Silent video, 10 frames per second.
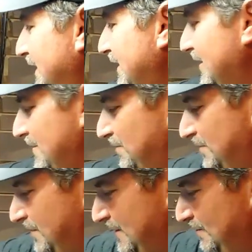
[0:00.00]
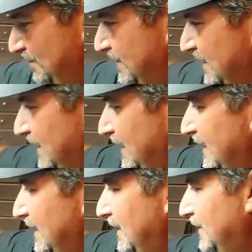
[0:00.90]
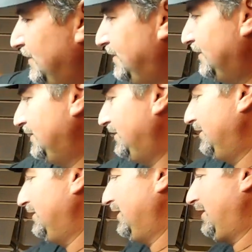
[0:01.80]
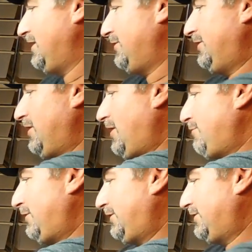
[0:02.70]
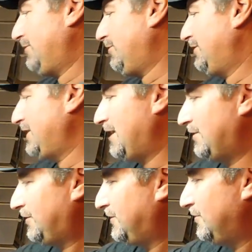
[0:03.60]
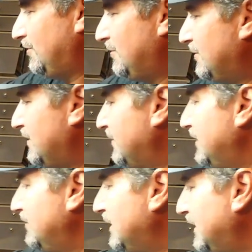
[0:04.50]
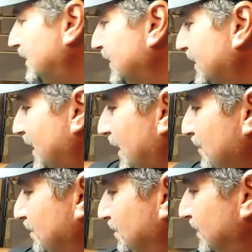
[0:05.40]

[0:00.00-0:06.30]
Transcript: here is you can go to the hardware store, dollar store, wherever you like to shop,